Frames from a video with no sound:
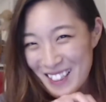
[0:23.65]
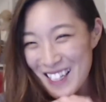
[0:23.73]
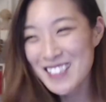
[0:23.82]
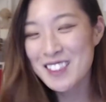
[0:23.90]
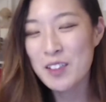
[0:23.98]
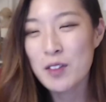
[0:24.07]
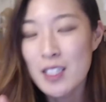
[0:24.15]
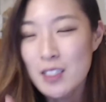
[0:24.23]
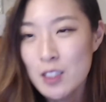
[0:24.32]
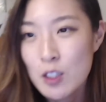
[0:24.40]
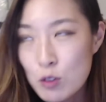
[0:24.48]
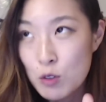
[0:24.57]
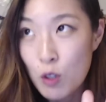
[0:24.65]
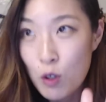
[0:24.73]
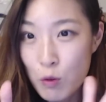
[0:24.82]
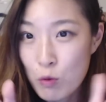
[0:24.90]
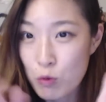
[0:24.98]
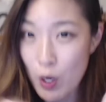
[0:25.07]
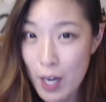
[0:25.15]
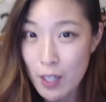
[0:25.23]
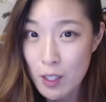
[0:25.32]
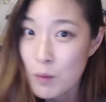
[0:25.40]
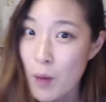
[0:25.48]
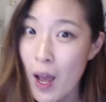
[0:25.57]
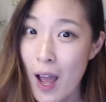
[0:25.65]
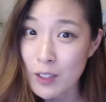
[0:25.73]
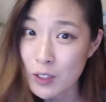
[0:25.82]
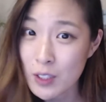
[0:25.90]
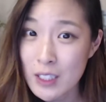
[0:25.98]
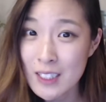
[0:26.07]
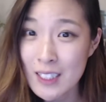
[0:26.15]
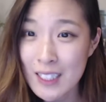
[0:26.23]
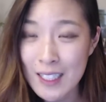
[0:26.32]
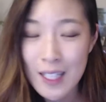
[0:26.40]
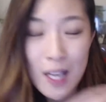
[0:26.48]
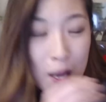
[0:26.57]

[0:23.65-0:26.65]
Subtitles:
So this is so random. As you can see,